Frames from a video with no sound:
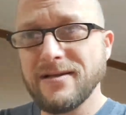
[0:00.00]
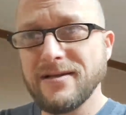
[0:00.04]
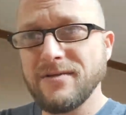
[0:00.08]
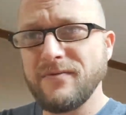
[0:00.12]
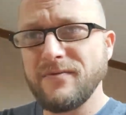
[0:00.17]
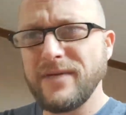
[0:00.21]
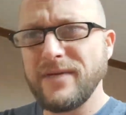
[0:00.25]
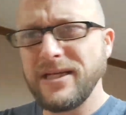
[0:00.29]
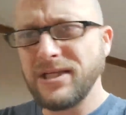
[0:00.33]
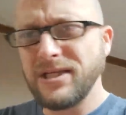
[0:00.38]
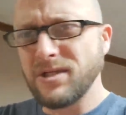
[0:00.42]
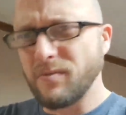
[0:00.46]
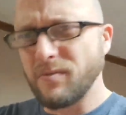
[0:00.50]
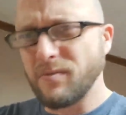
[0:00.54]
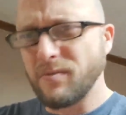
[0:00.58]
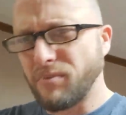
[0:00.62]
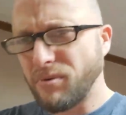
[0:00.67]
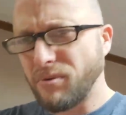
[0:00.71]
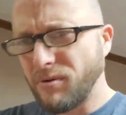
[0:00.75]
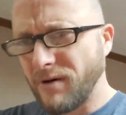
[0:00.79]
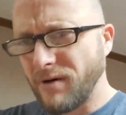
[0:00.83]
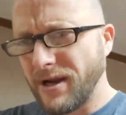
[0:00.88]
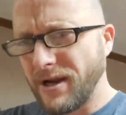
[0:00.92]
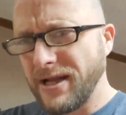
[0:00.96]
We need to
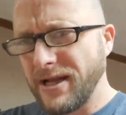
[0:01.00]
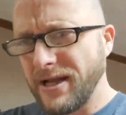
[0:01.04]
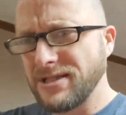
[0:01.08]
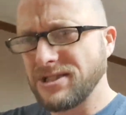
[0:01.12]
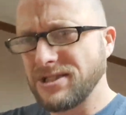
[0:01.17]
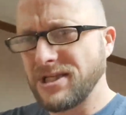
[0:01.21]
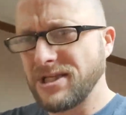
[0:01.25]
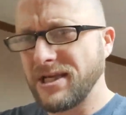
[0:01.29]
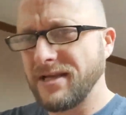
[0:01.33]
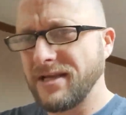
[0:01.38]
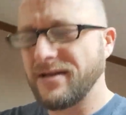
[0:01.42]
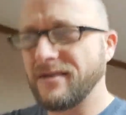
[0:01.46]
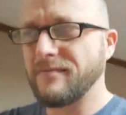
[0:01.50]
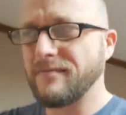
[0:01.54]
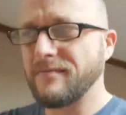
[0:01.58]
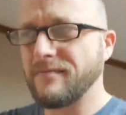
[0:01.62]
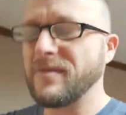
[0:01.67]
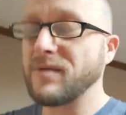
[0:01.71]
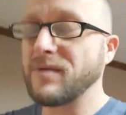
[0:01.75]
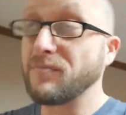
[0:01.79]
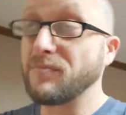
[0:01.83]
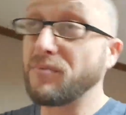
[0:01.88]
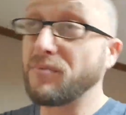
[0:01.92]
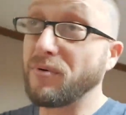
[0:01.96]
praise
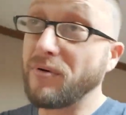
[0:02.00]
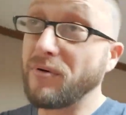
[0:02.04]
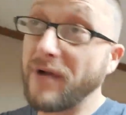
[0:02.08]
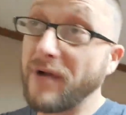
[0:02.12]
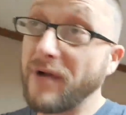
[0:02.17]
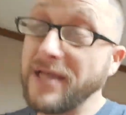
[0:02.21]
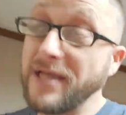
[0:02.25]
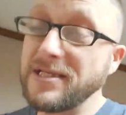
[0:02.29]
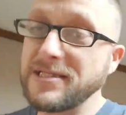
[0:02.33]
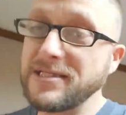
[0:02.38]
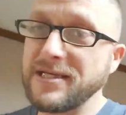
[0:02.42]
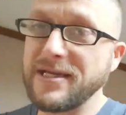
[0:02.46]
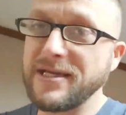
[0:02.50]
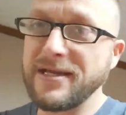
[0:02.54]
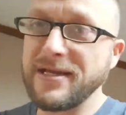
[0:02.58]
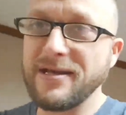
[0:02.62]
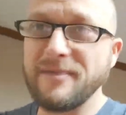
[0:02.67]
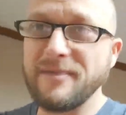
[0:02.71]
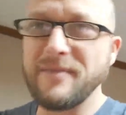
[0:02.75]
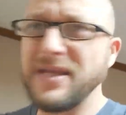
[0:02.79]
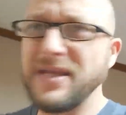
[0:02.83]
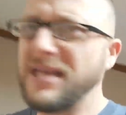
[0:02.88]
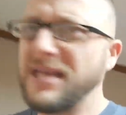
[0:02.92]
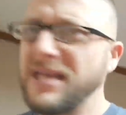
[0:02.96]
him and pray to
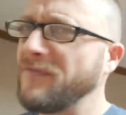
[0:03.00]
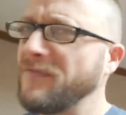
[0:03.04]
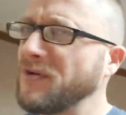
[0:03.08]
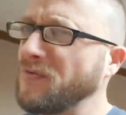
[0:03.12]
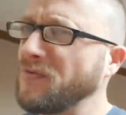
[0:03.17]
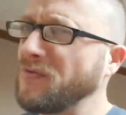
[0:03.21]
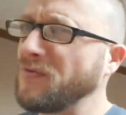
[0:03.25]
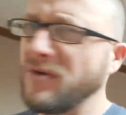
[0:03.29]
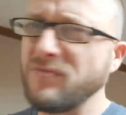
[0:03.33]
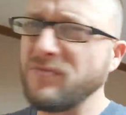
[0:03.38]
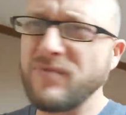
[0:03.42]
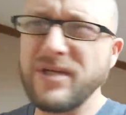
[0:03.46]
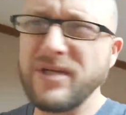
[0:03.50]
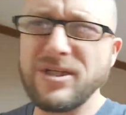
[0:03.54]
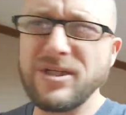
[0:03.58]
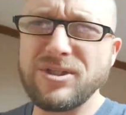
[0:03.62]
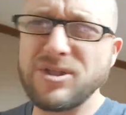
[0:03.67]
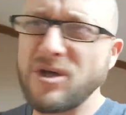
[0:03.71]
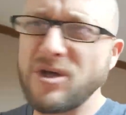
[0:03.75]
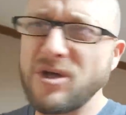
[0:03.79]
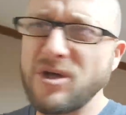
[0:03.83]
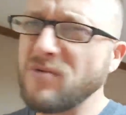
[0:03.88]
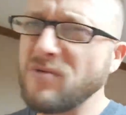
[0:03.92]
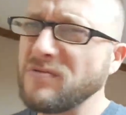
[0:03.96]
him even when we
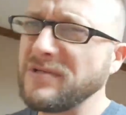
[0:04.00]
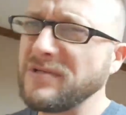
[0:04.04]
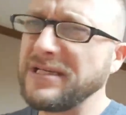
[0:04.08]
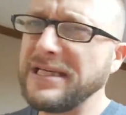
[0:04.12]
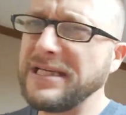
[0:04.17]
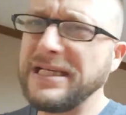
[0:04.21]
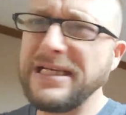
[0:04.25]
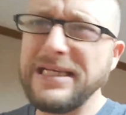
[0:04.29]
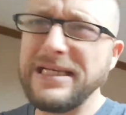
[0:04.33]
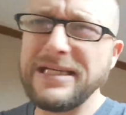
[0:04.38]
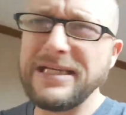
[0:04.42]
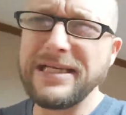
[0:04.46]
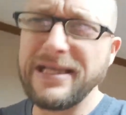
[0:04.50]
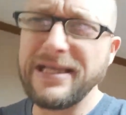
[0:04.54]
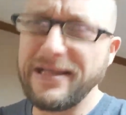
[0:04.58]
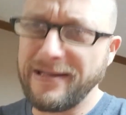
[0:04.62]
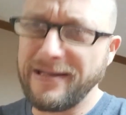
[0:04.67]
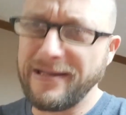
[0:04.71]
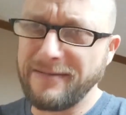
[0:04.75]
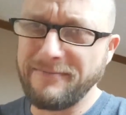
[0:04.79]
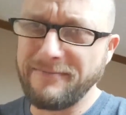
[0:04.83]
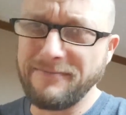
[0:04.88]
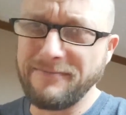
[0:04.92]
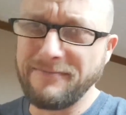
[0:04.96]
don't need
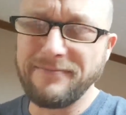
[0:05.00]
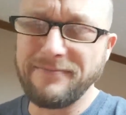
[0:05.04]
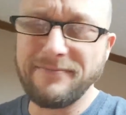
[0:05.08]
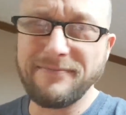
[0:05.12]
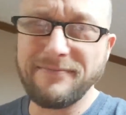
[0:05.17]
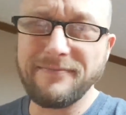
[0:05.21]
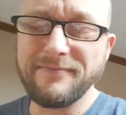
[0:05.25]
him,